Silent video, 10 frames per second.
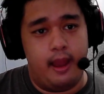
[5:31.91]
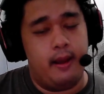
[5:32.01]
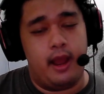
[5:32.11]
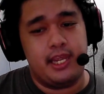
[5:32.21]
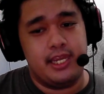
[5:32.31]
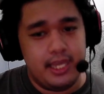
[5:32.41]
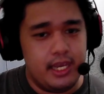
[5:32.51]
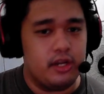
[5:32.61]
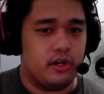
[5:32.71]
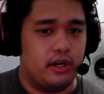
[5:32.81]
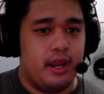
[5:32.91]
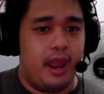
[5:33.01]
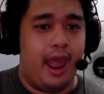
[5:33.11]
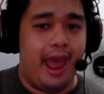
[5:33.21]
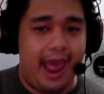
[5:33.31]
a year
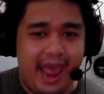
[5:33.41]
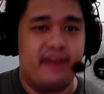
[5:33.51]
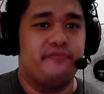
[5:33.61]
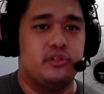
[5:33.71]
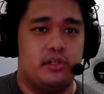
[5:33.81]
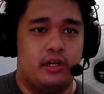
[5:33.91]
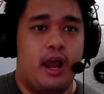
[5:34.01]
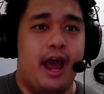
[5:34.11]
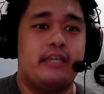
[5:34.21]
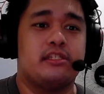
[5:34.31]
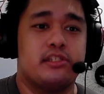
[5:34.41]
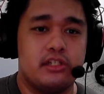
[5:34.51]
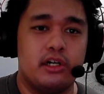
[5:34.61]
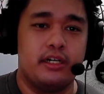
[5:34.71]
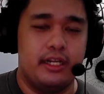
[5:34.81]
after I
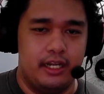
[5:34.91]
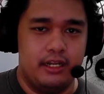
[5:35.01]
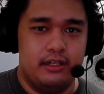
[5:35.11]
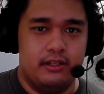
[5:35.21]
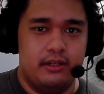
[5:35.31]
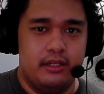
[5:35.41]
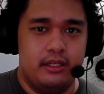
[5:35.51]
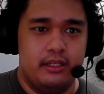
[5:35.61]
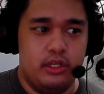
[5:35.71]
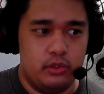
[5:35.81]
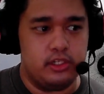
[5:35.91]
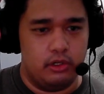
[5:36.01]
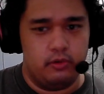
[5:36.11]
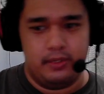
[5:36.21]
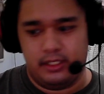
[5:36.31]
started
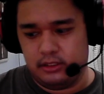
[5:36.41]
YouTube?